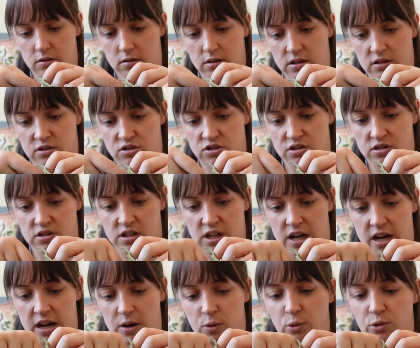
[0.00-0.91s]
It's just,
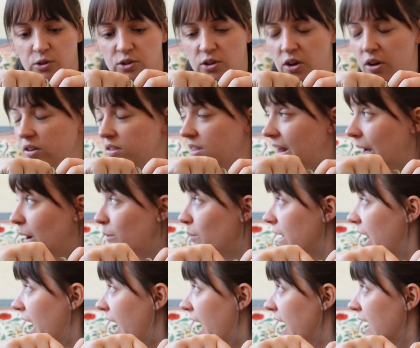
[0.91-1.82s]
yeah, also that
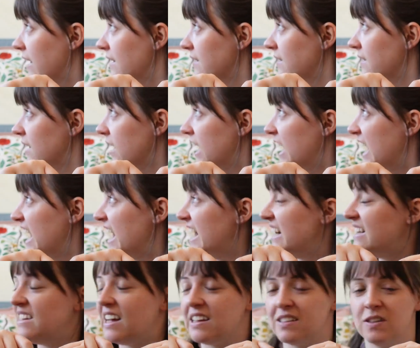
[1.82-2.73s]
one
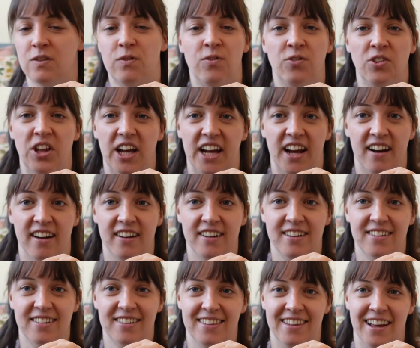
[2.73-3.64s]
it does flicker,
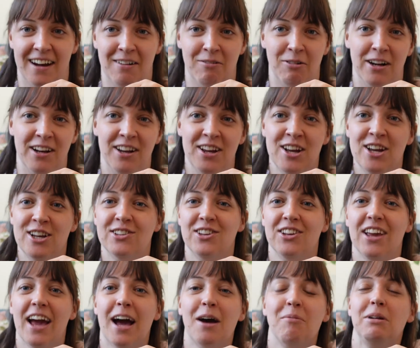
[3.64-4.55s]
that one.
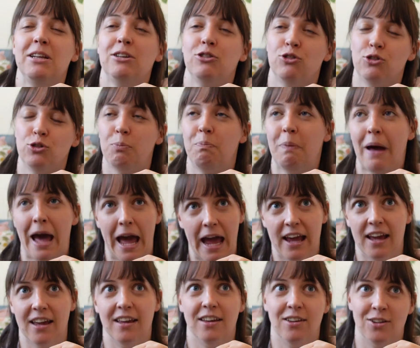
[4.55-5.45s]
So yeah, I mean, you do
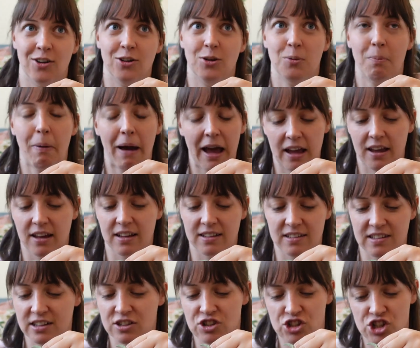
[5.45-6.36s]
pay, you pay,
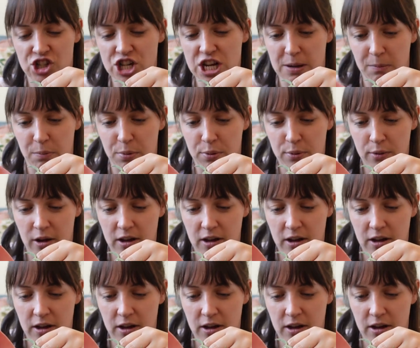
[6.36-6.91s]
it's cheap.